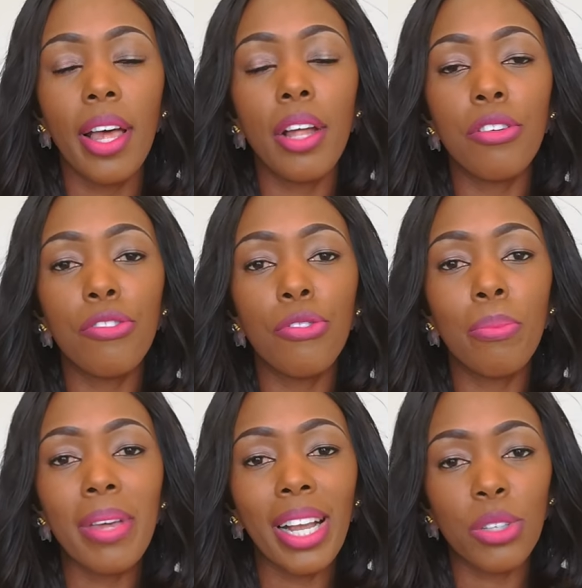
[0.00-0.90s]
And for
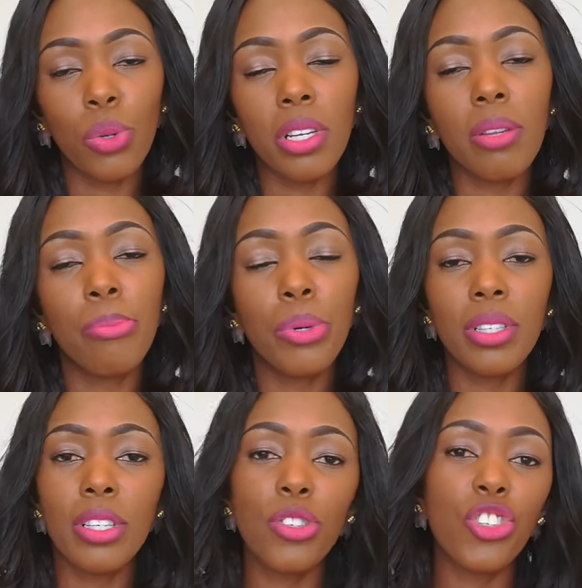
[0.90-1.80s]
me, I guess what it's
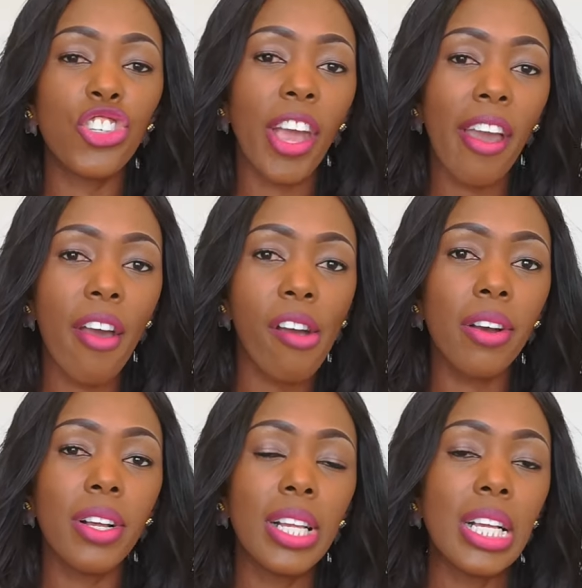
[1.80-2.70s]
important to
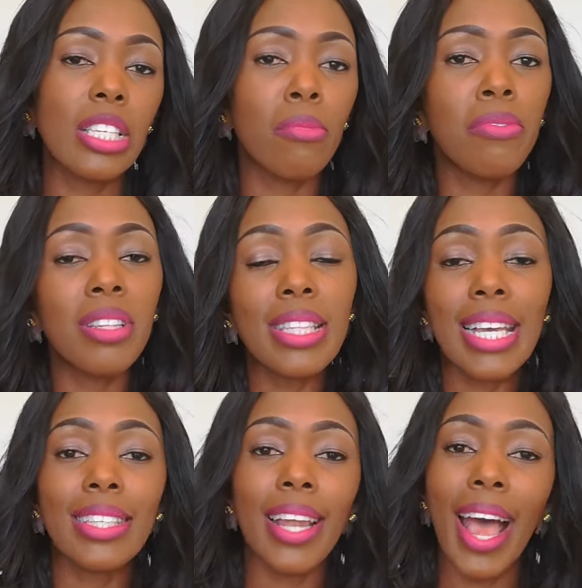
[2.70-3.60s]
share, some of the
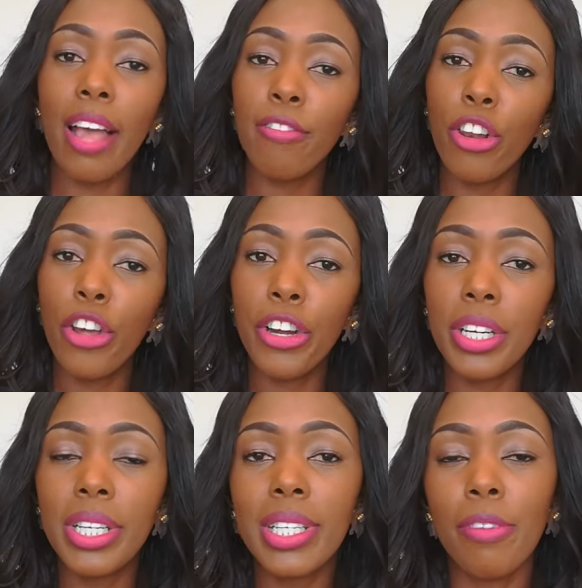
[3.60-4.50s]
things that I've
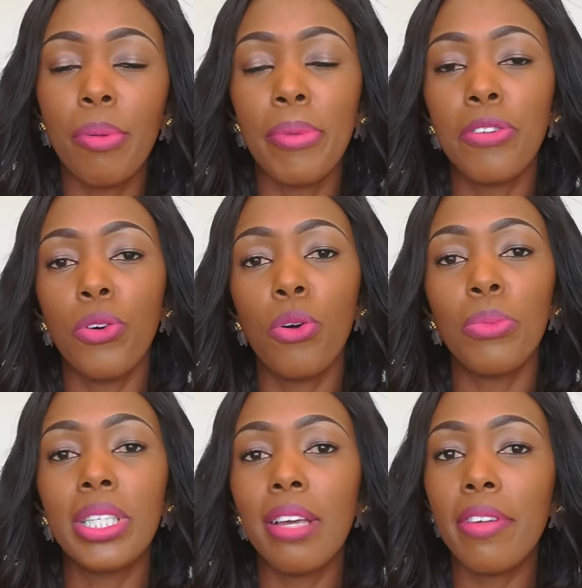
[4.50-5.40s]
learned. I've been married for
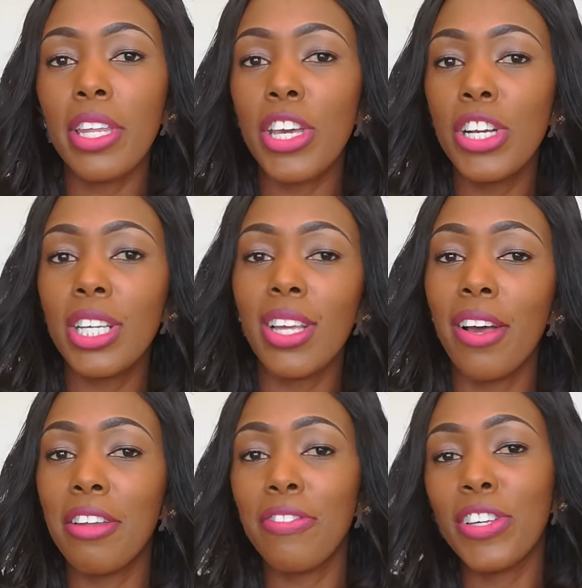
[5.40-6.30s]
almost 7 years. Our
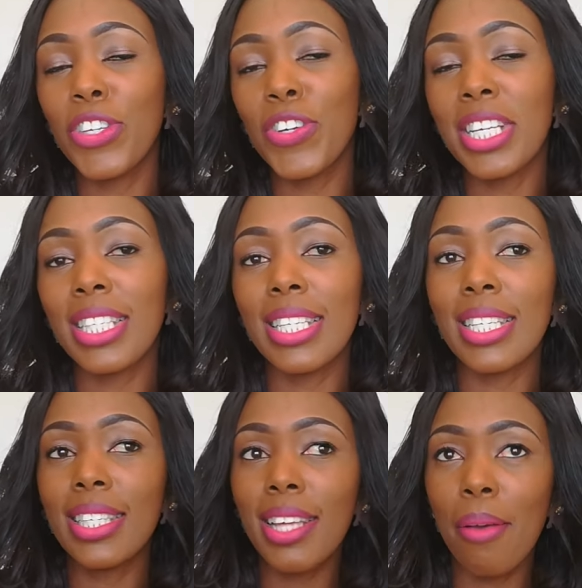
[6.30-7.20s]
anniversary is in
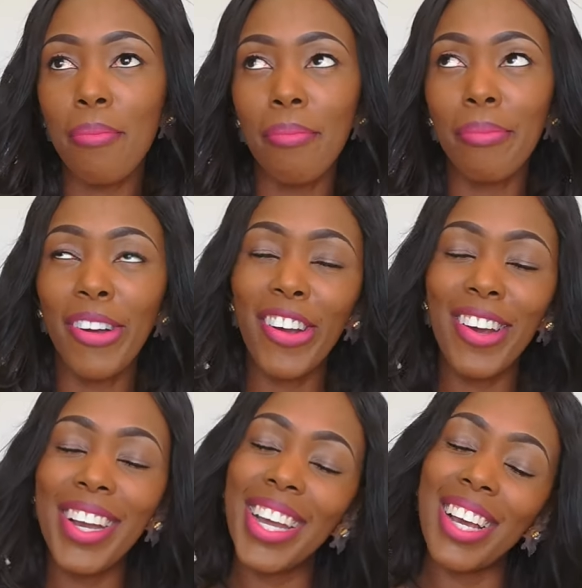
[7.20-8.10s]
December,
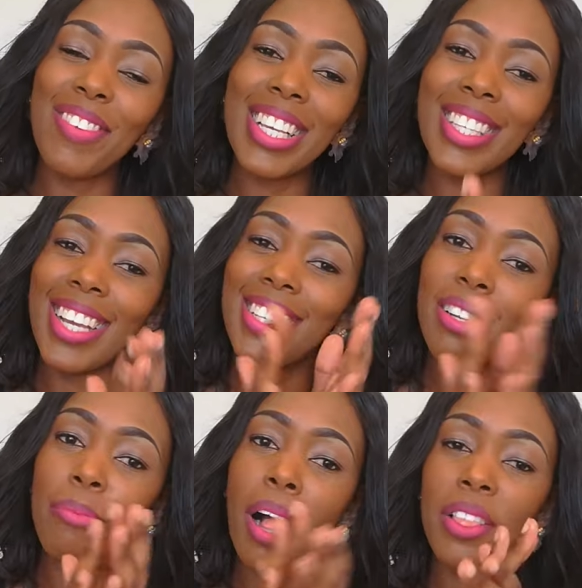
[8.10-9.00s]
and I'm excited
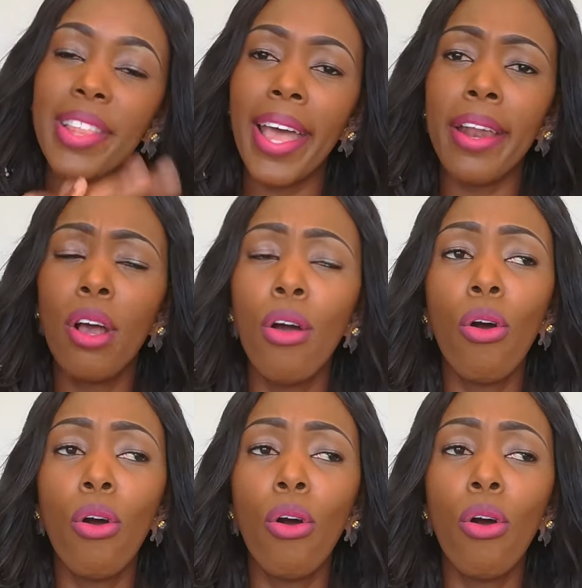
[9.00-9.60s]
about that.